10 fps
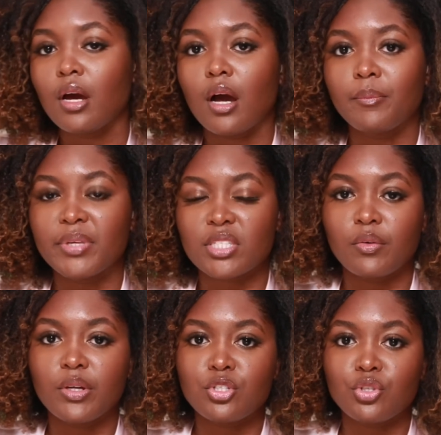It's
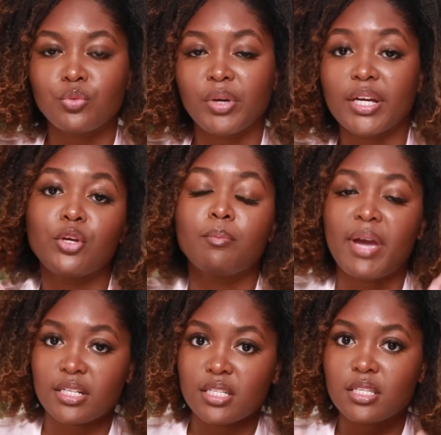going to bring
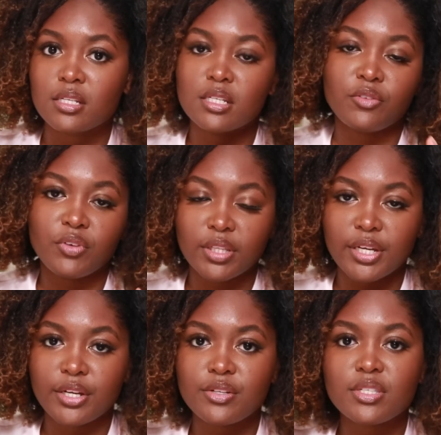humectants into different
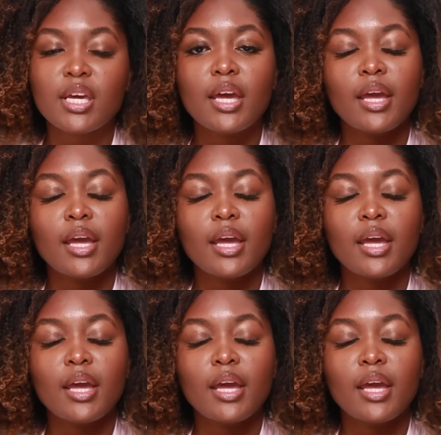layers,